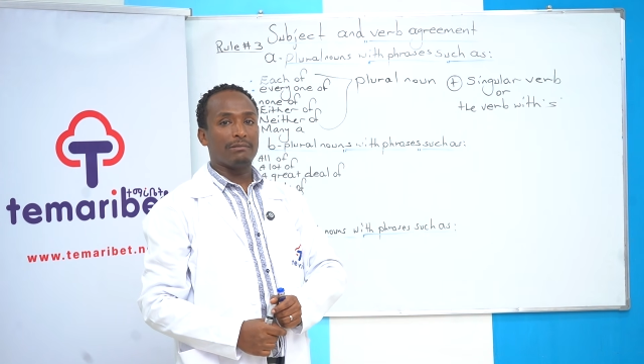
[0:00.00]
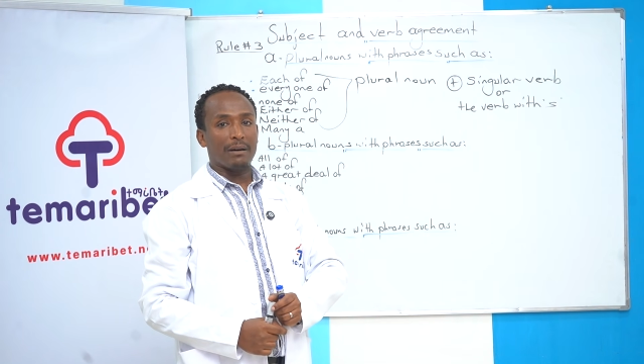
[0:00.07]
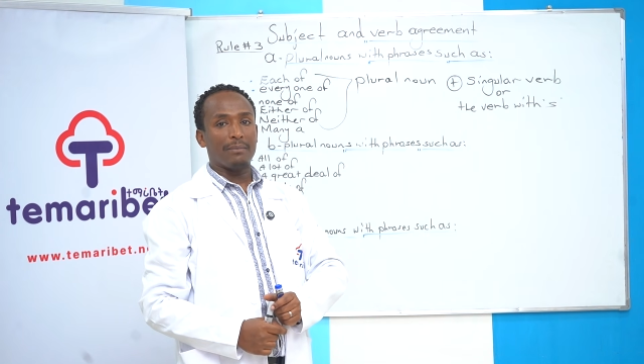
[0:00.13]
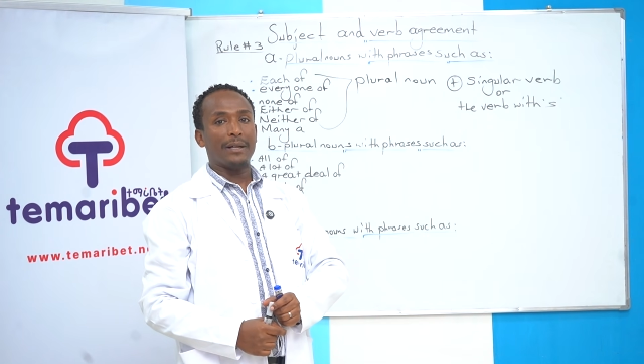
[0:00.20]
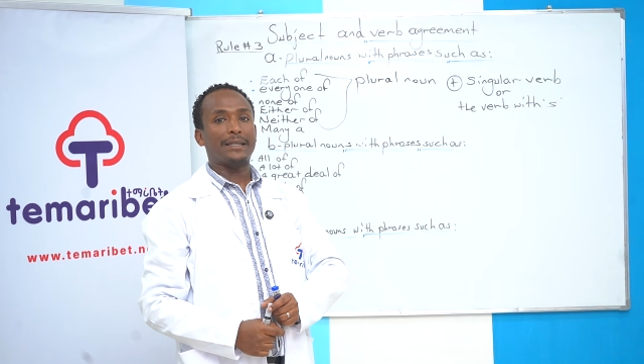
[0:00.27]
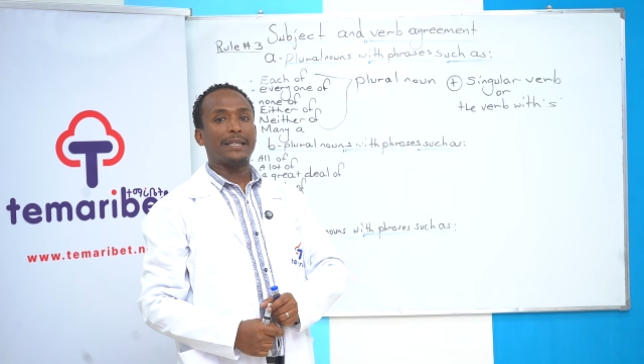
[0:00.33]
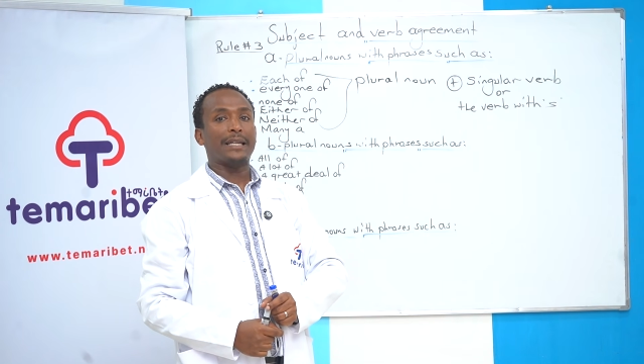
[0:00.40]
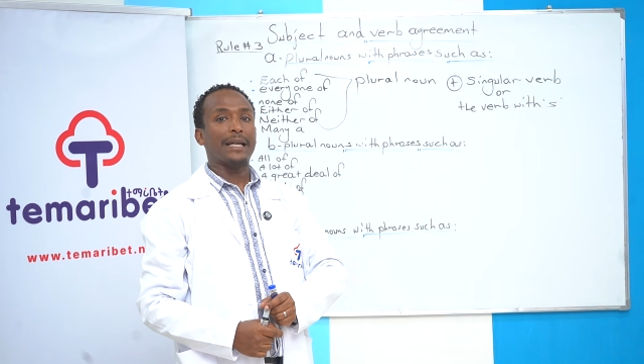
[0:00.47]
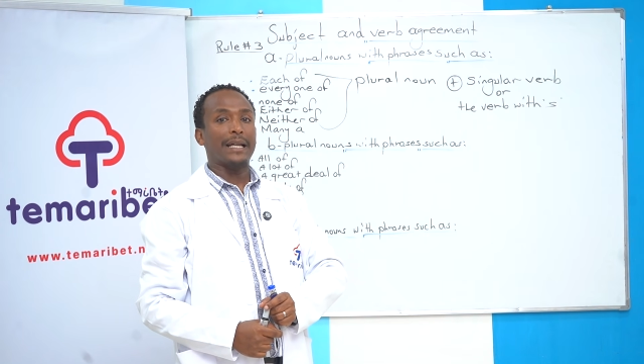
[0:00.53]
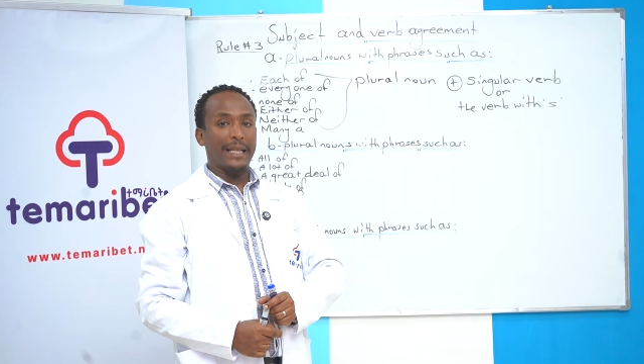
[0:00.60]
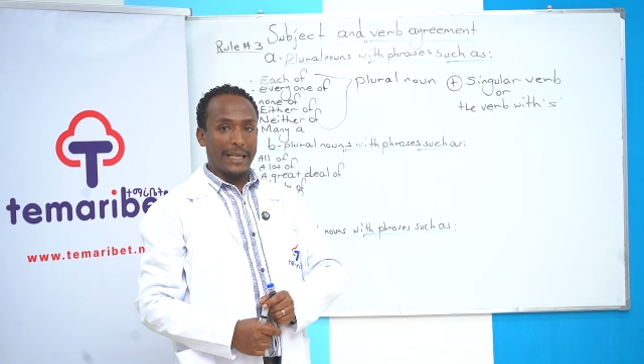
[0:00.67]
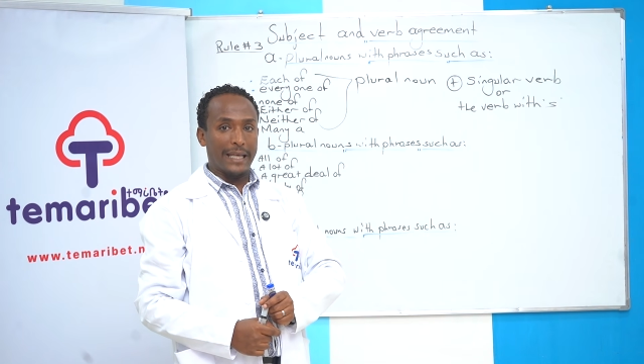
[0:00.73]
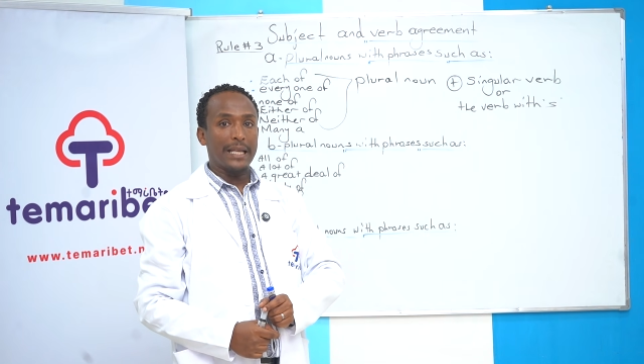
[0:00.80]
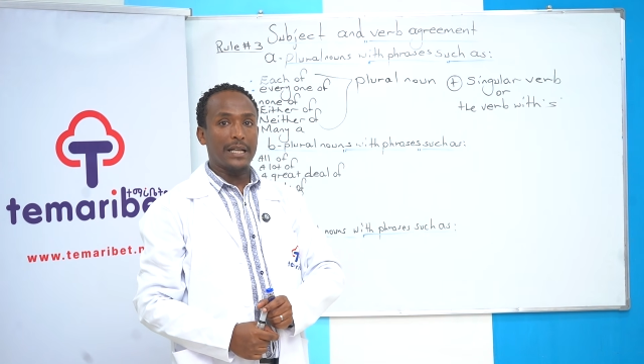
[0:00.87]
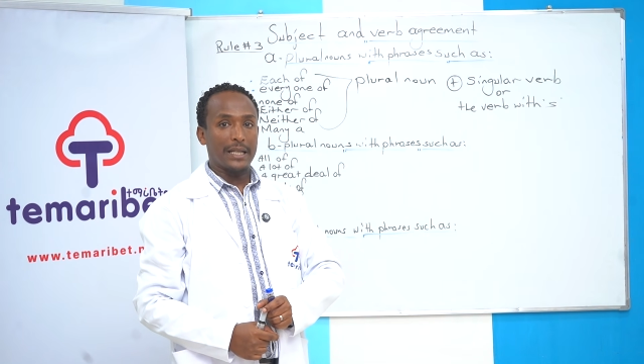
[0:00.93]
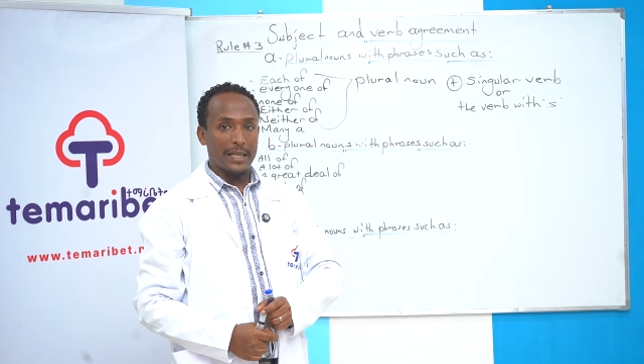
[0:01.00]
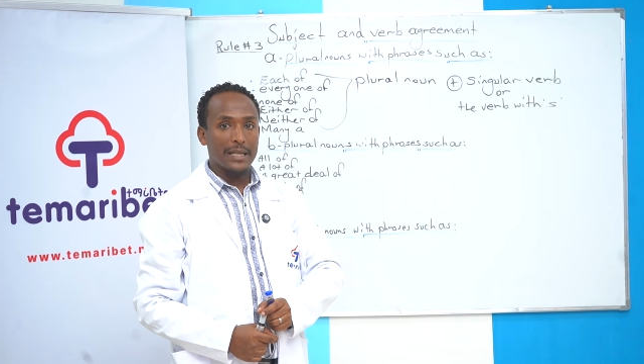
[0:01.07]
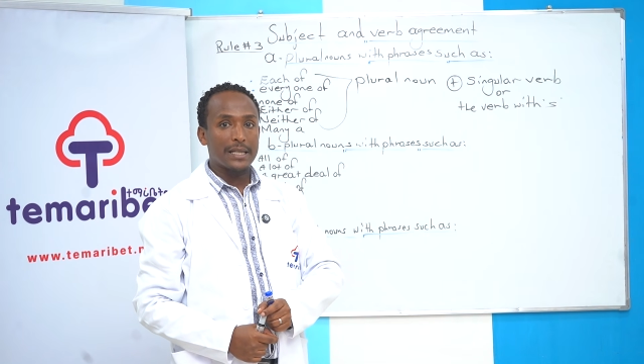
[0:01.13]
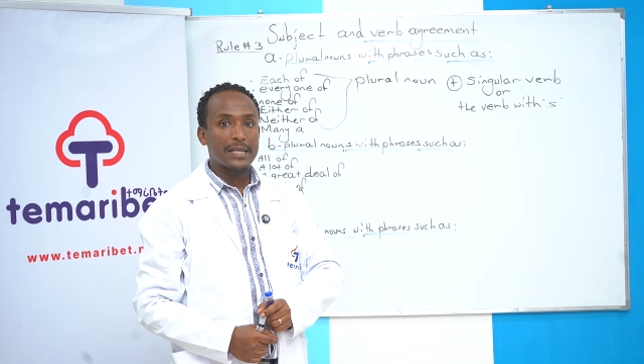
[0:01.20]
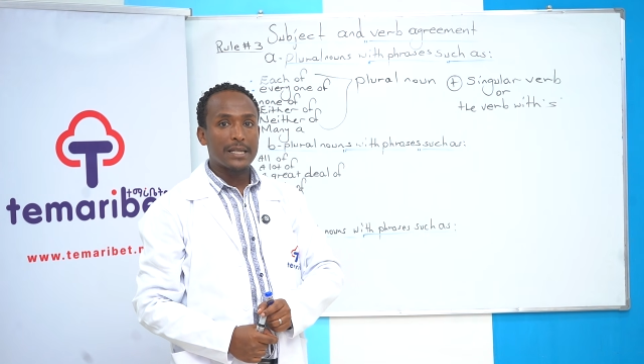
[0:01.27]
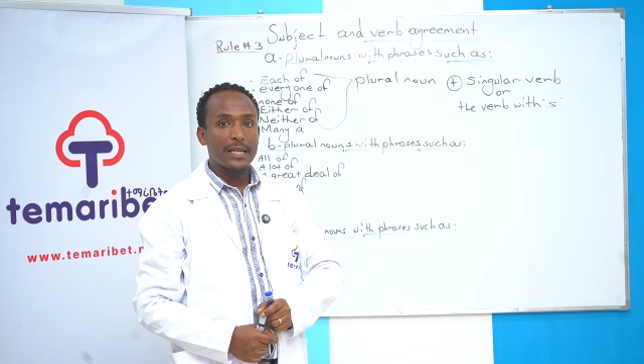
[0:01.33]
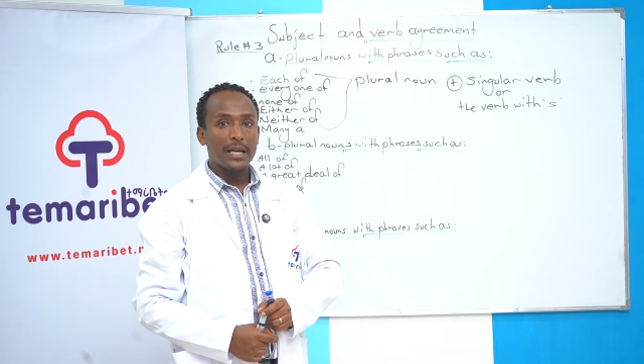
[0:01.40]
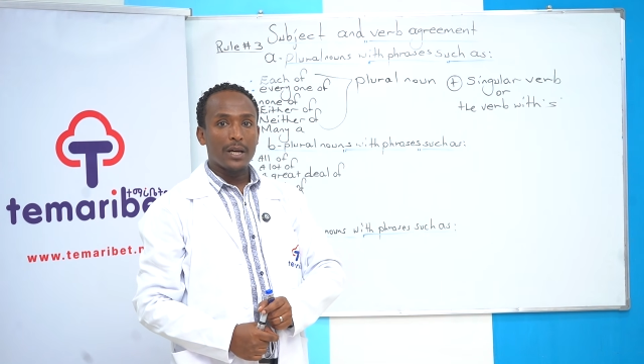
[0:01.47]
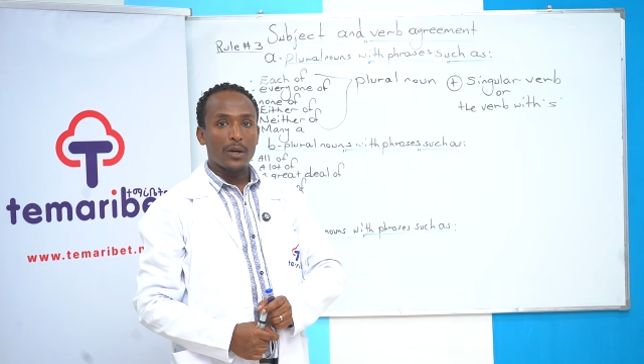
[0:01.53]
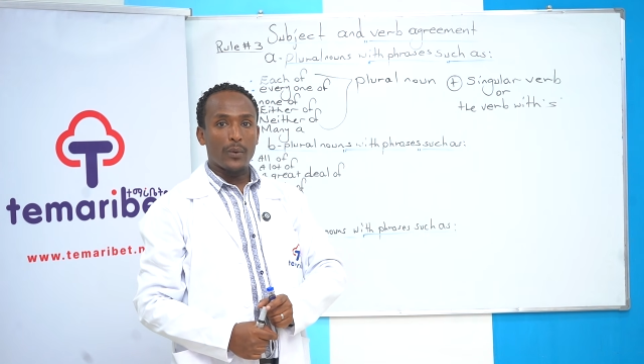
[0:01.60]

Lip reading: grammatical errors